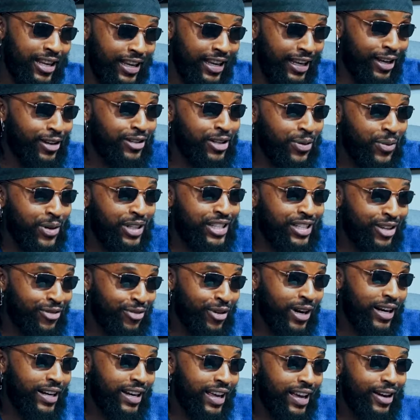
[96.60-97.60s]
Lagos that we're seeing
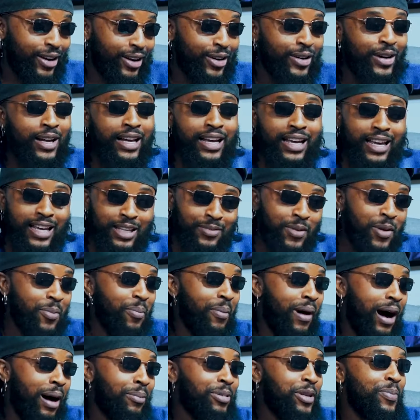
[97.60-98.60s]
right now yes. has been
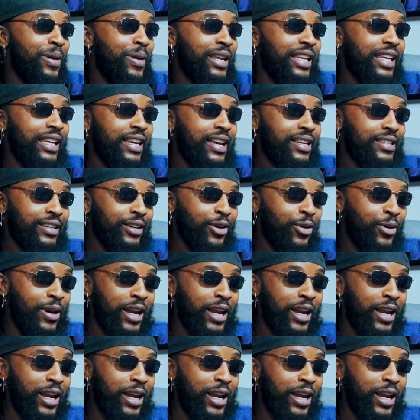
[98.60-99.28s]
mapped many years ago.